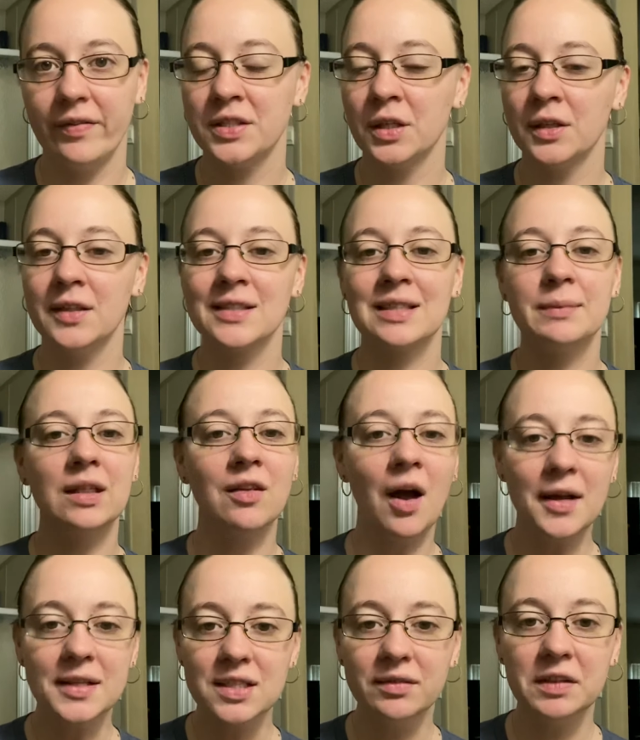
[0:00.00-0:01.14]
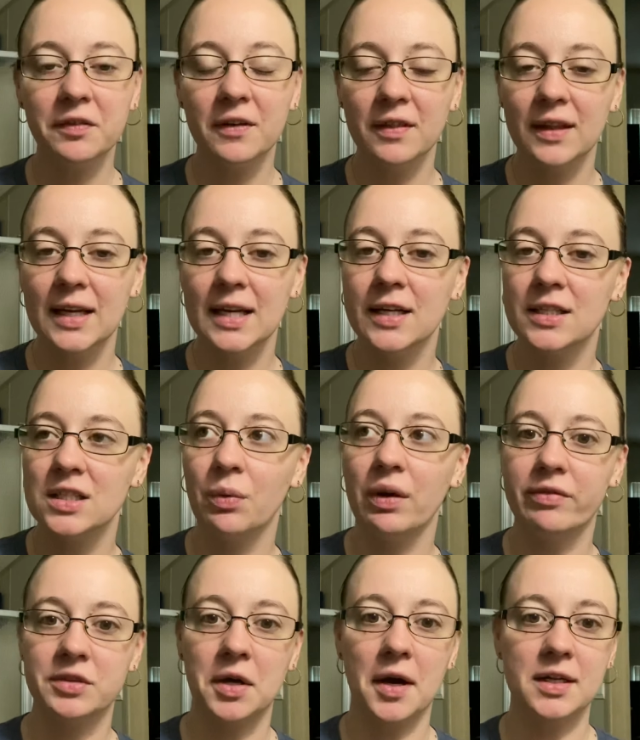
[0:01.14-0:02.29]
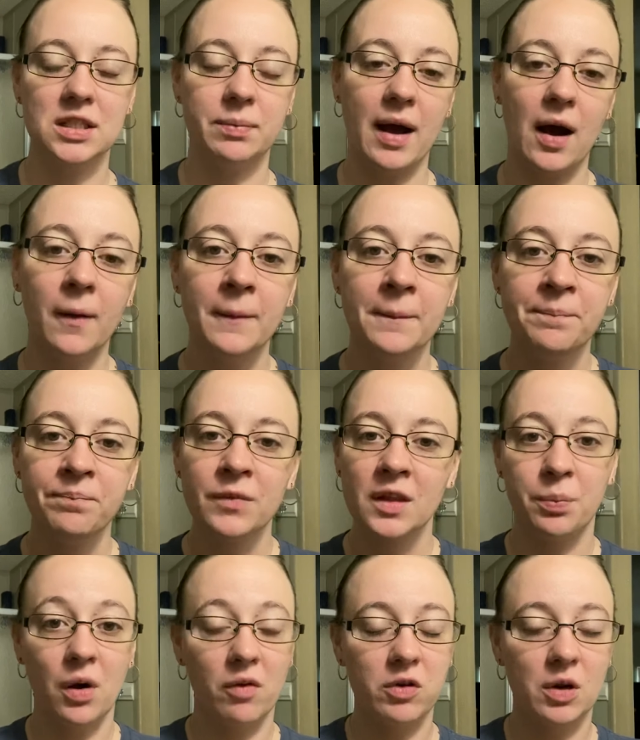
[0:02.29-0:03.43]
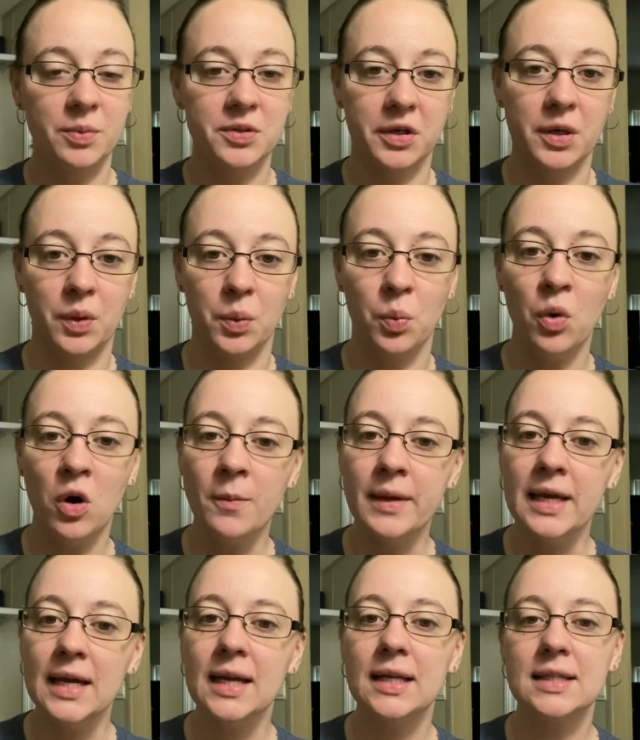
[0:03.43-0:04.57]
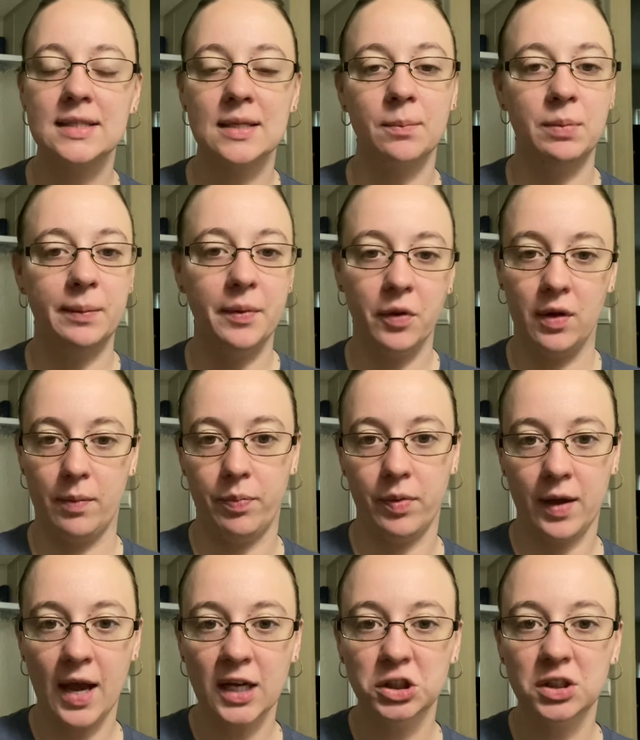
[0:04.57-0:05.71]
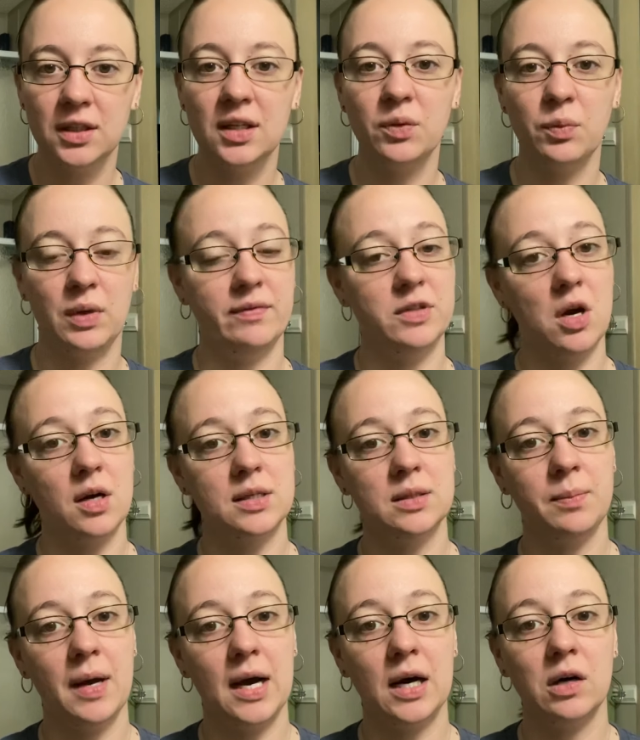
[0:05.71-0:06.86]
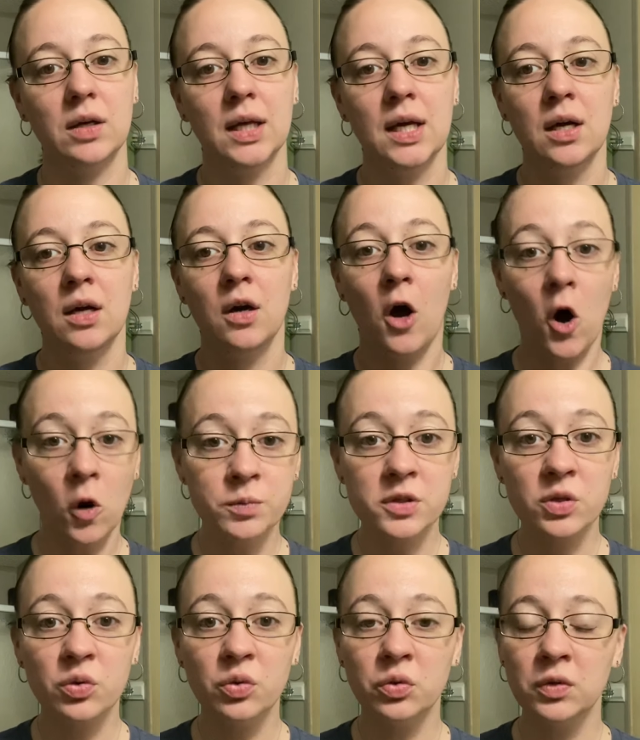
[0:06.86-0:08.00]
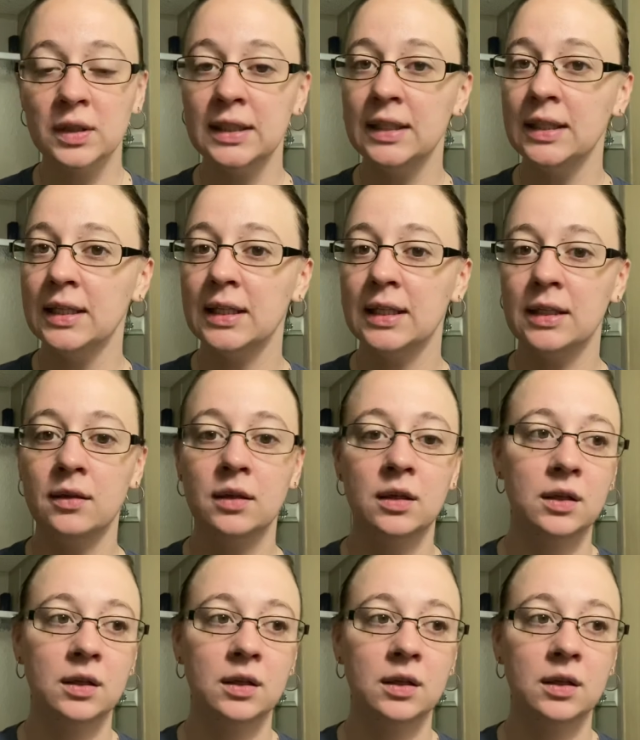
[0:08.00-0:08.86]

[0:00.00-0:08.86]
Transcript: So there's going to be lots of different things, and we've talked about the Proverbs 31 woman and some biblical application. We've talked about homeschooling and